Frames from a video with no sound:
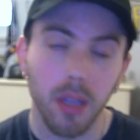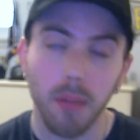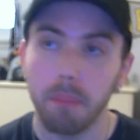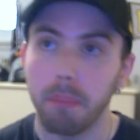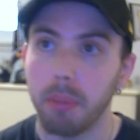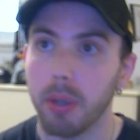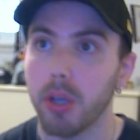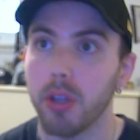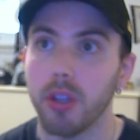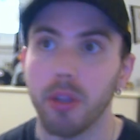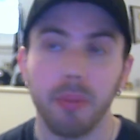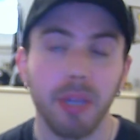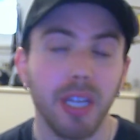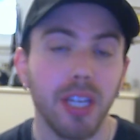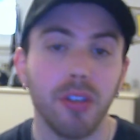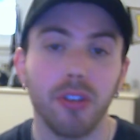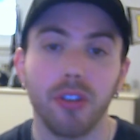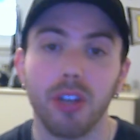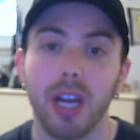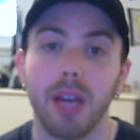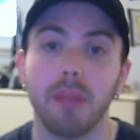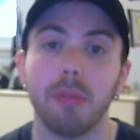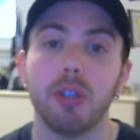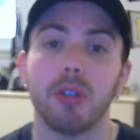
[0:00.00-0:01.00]
But in the
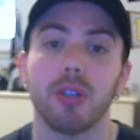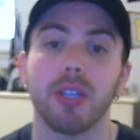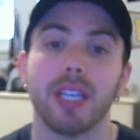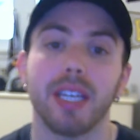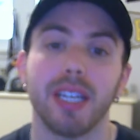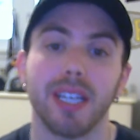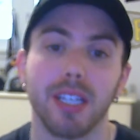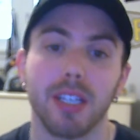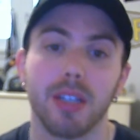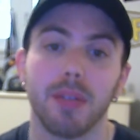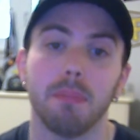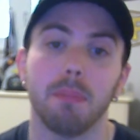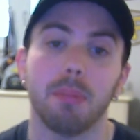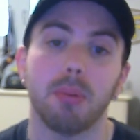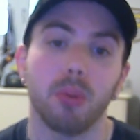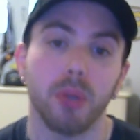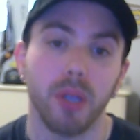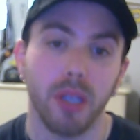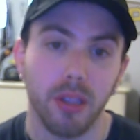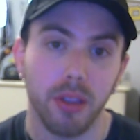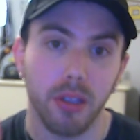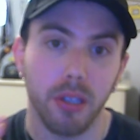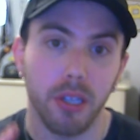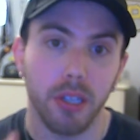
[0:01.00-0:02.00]
meantime, you can't
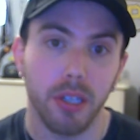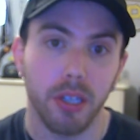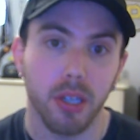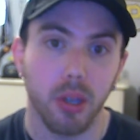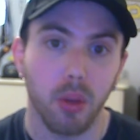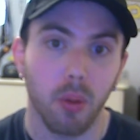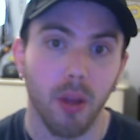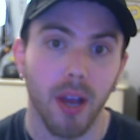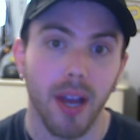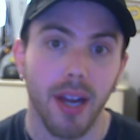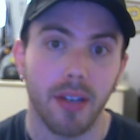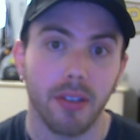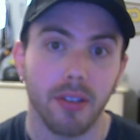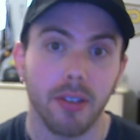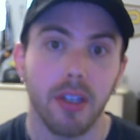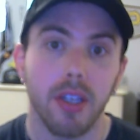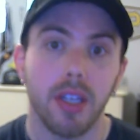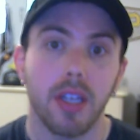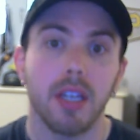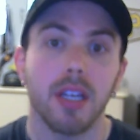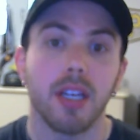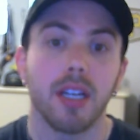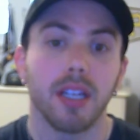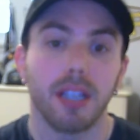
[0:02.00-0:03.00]
completely neglect
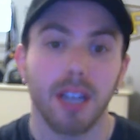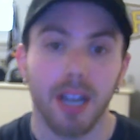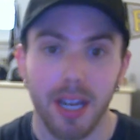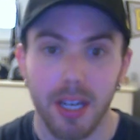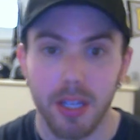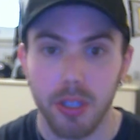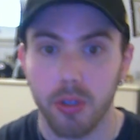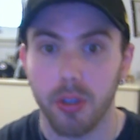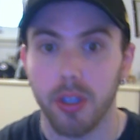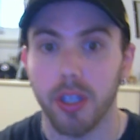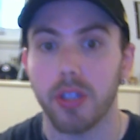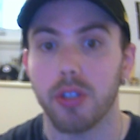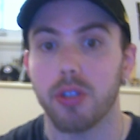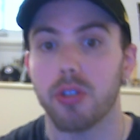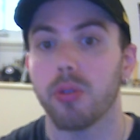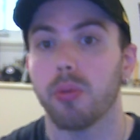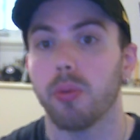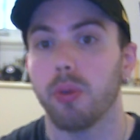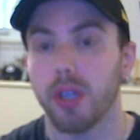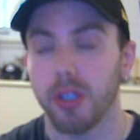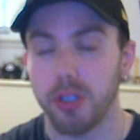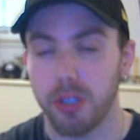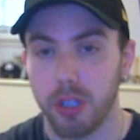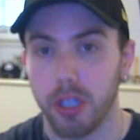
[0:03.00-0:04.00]
guys like
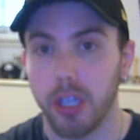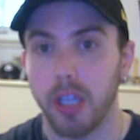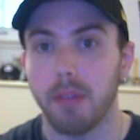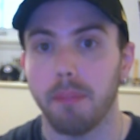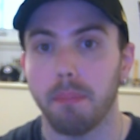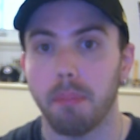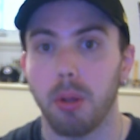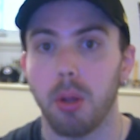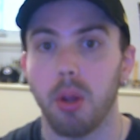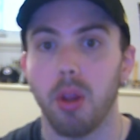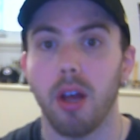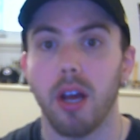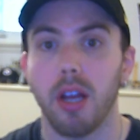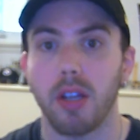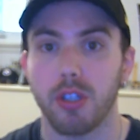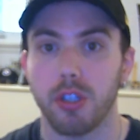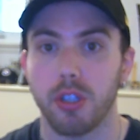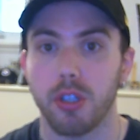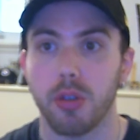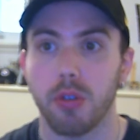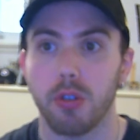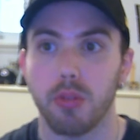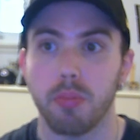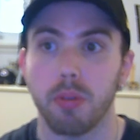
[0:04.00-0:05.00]
Sawinski and
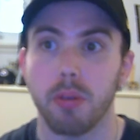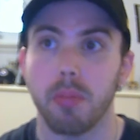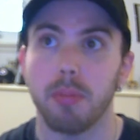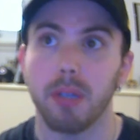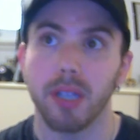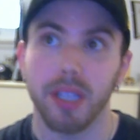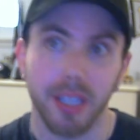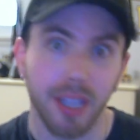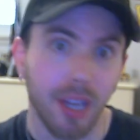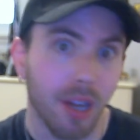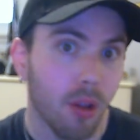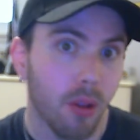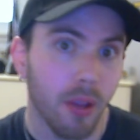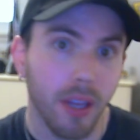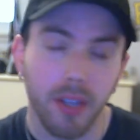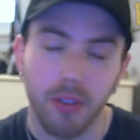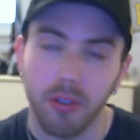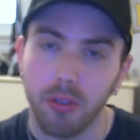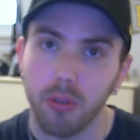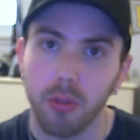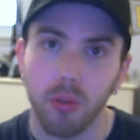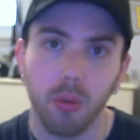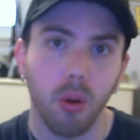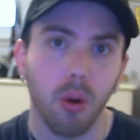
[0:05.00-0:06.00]
Palacios. But Miguel
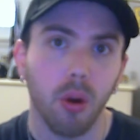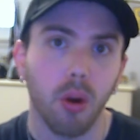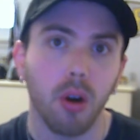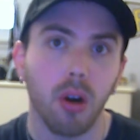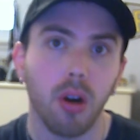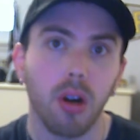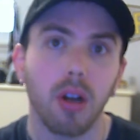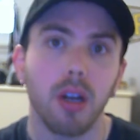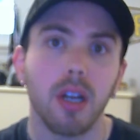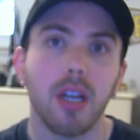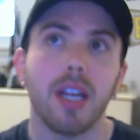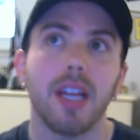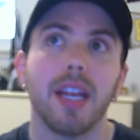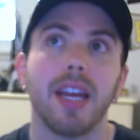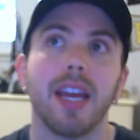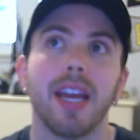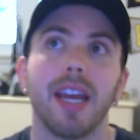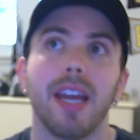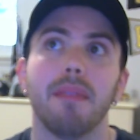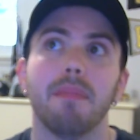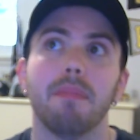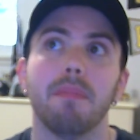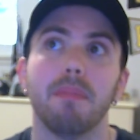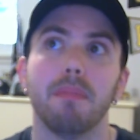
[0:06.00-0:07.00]
Andujar,
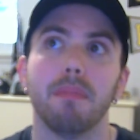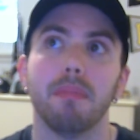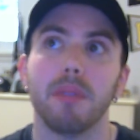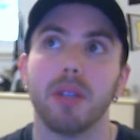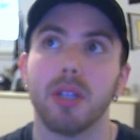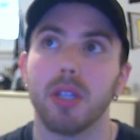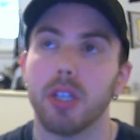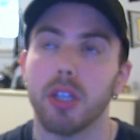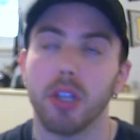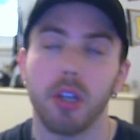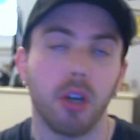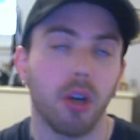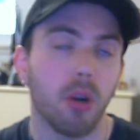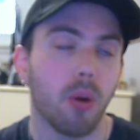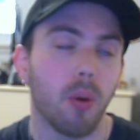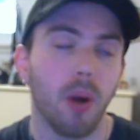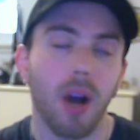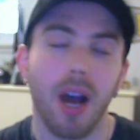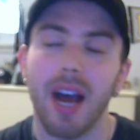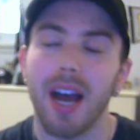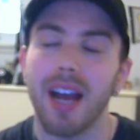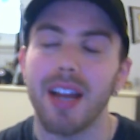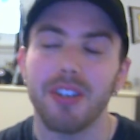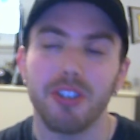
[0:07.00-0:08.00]
and, you
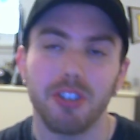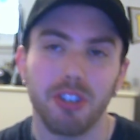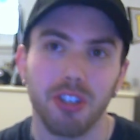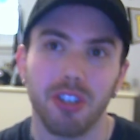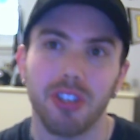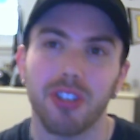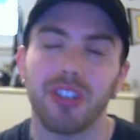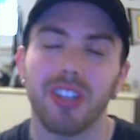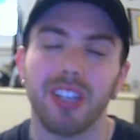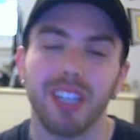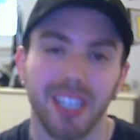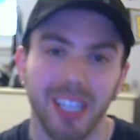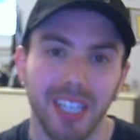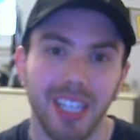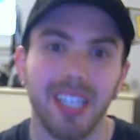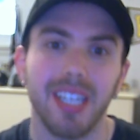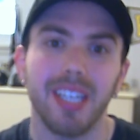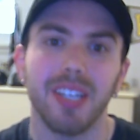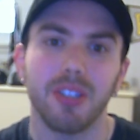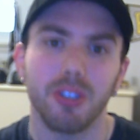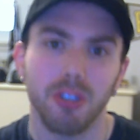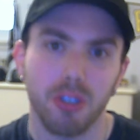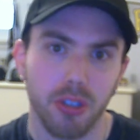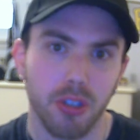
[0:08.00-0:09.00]
know, I just think he
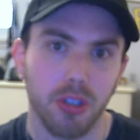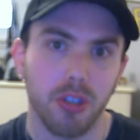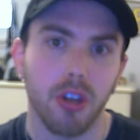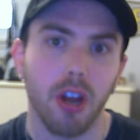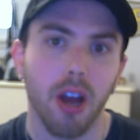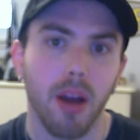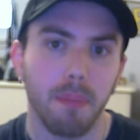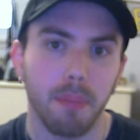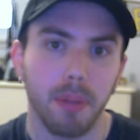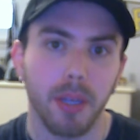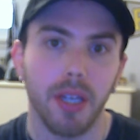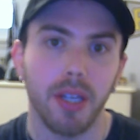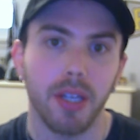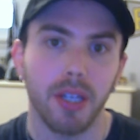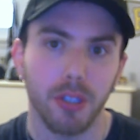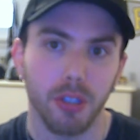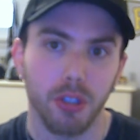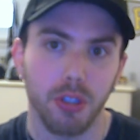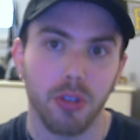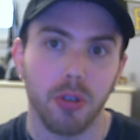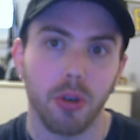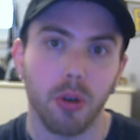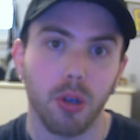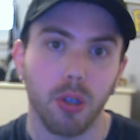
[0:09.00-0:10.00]
needs to stop getting
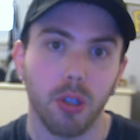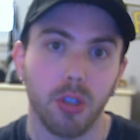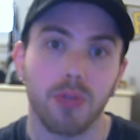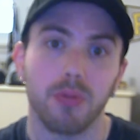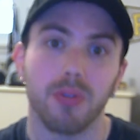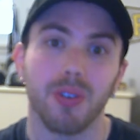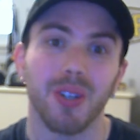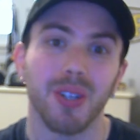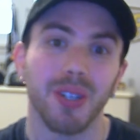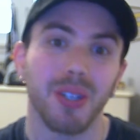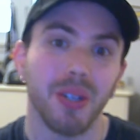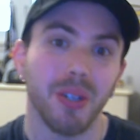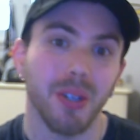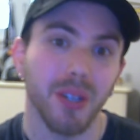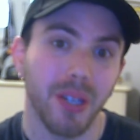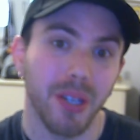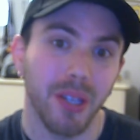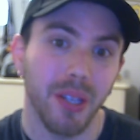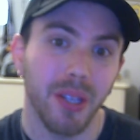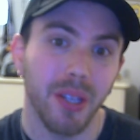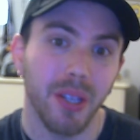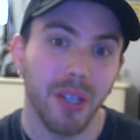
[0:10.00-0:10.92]
starts for good.